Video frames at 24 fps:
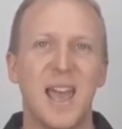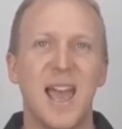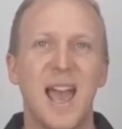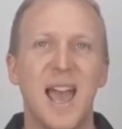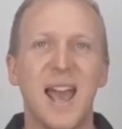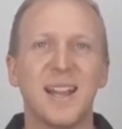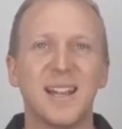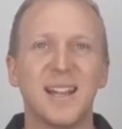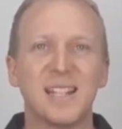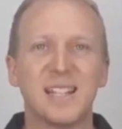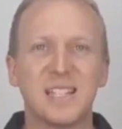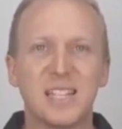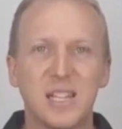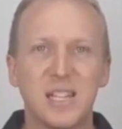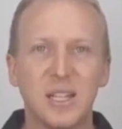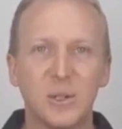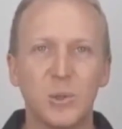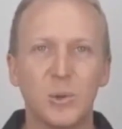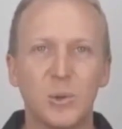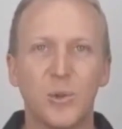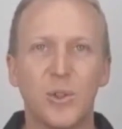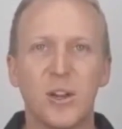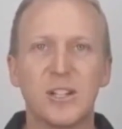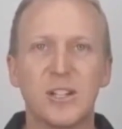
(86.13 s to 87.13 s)
And
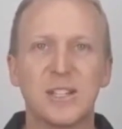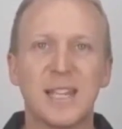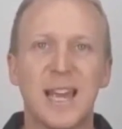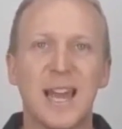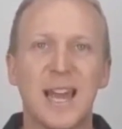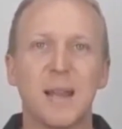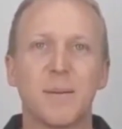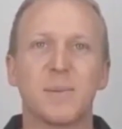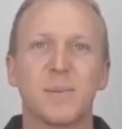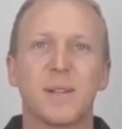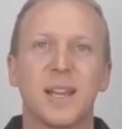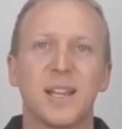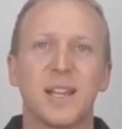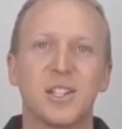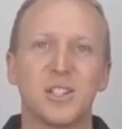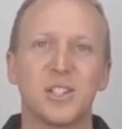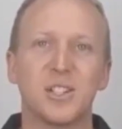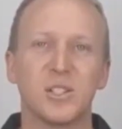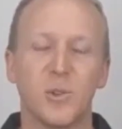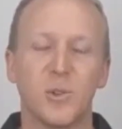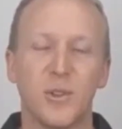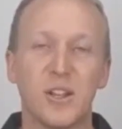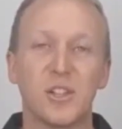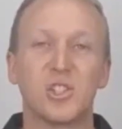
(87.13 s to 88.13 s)
until those
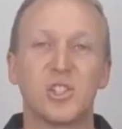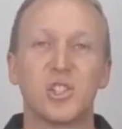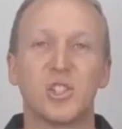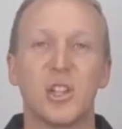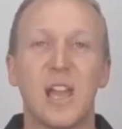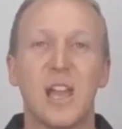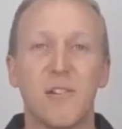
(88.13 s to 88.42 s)
adaptations or those